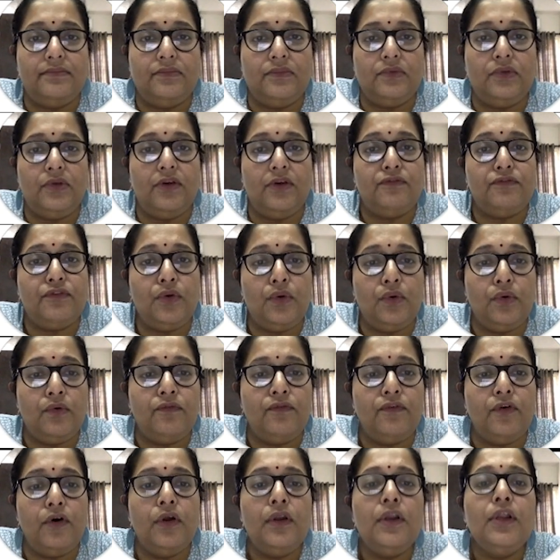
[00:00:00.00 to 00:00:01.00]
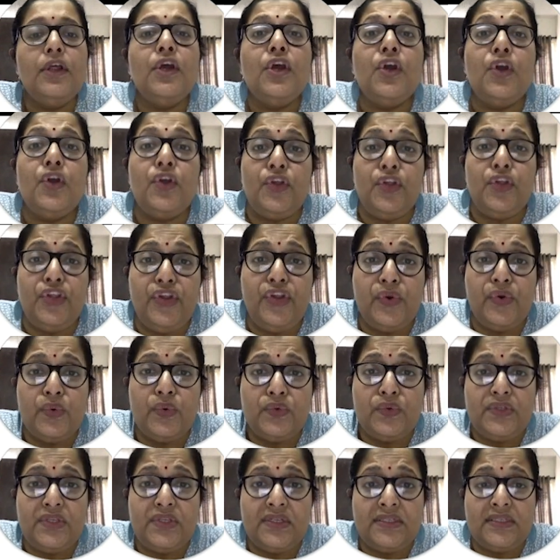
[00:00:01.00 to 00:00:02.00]
You have to look for
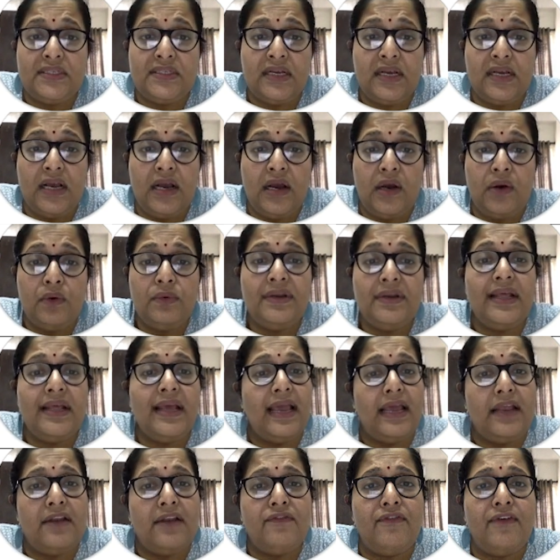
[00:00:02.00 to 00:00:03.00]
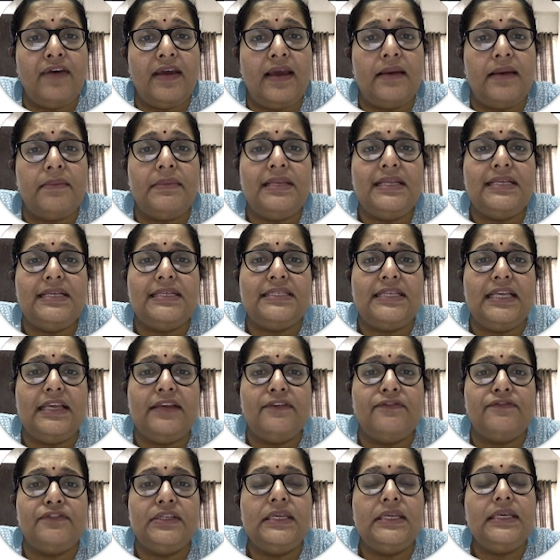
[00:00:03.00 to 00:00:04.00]
users account and family
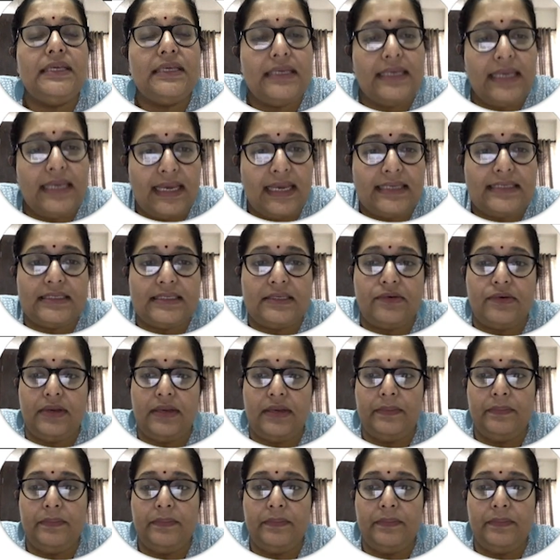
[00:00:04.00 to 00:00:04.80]
safety category.